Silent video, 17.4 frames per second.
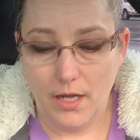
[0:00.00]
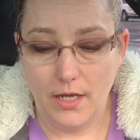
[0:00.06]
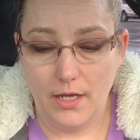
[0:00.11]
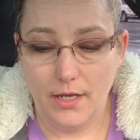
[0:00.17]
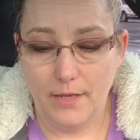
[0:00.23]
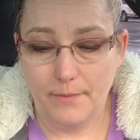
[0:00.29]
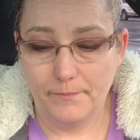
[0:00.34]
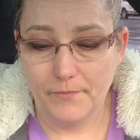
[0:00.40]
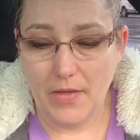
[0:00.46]

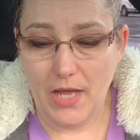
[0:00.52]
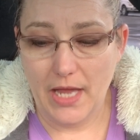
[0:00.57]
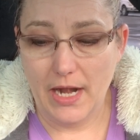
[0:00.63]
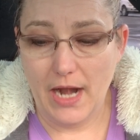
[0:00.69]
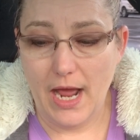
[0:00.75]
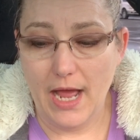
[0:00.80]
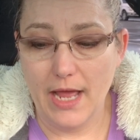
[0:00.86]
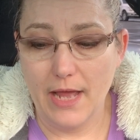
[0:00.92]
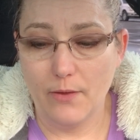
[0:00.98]
And
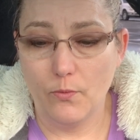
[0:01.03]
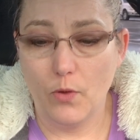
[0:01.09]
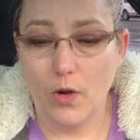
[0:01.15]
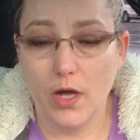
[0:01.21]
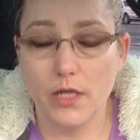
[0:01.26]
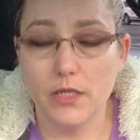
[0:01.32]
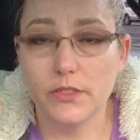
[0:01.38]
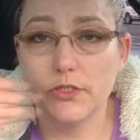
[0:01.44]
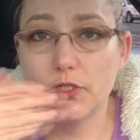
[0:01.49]
I
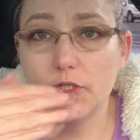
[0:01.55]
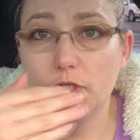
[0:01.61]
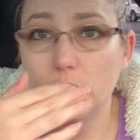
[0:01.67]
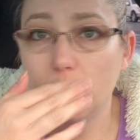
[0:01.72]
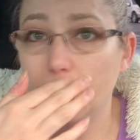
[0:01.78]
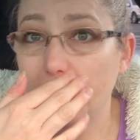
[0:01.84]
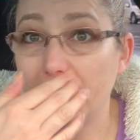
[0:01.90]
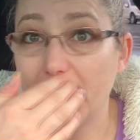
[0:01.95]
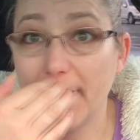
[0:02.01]
want
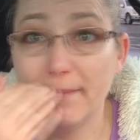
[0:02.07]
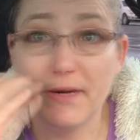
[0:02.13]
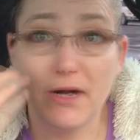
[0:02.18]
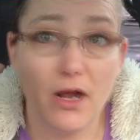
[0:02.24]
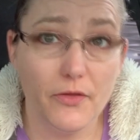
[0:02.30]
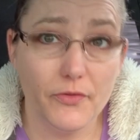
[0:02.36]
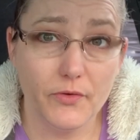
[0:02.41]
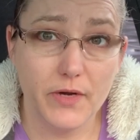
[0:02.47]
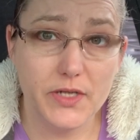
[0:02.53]
to become
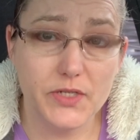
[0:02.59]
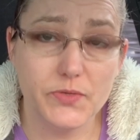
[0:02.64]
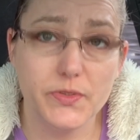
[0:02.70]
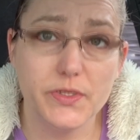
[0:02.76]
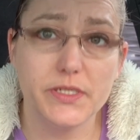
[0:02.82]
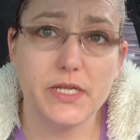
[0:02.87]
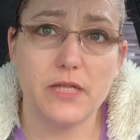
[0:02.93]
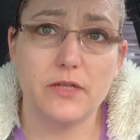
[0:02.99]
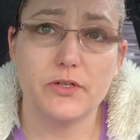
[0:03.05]
an authorized
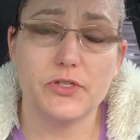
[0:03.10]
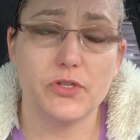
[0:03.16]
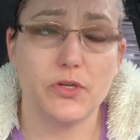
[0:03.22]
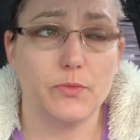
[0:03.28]
reseller,